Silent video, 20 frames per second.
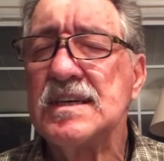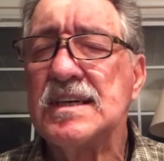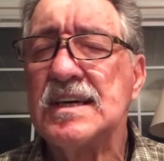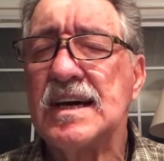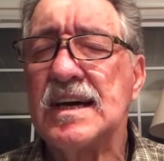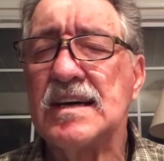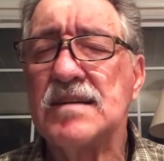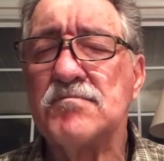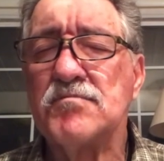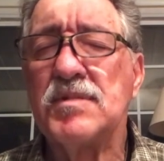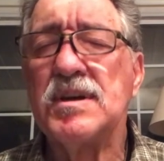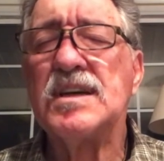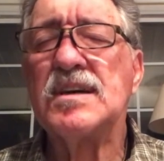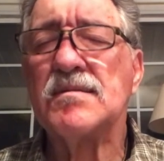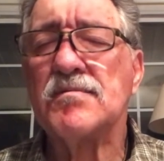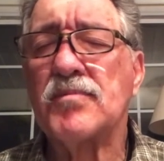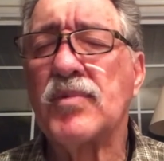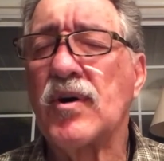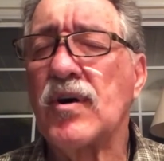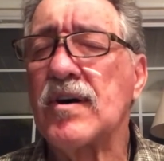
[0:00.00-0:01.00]
and be a
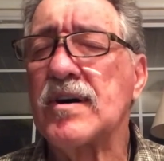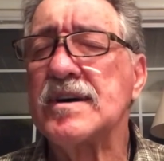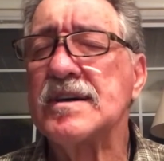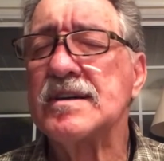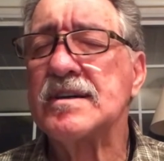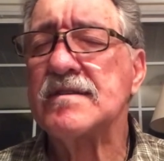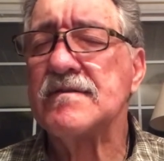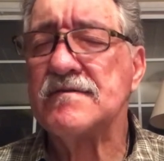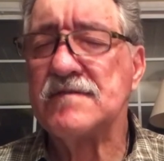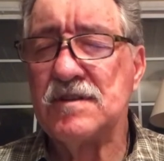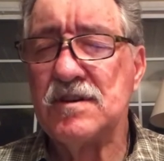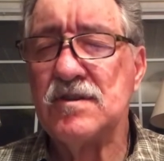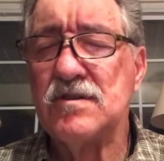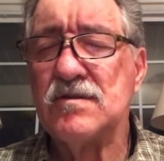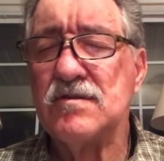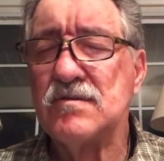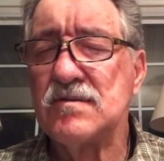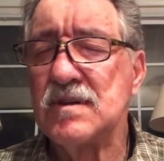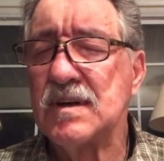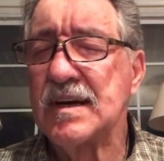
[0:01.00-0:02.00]
part of
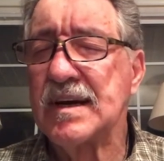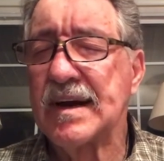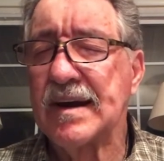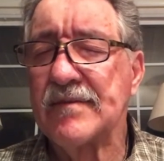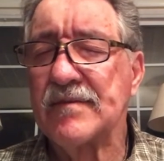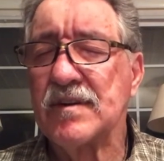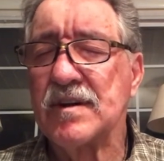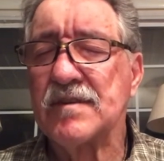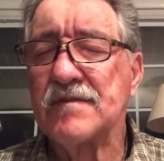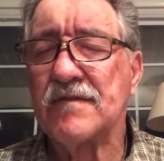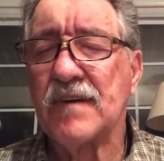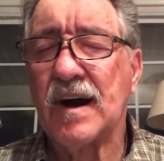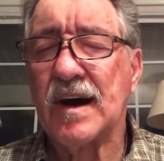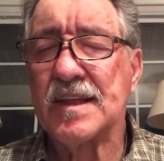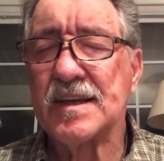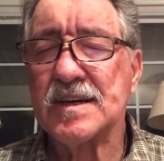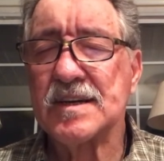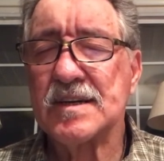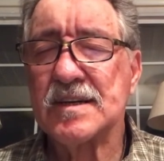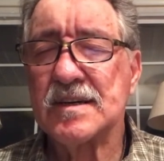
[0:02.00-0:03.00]
You, dear Heavenly
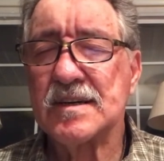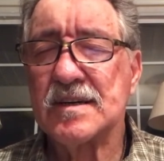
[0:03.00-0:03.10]
Father.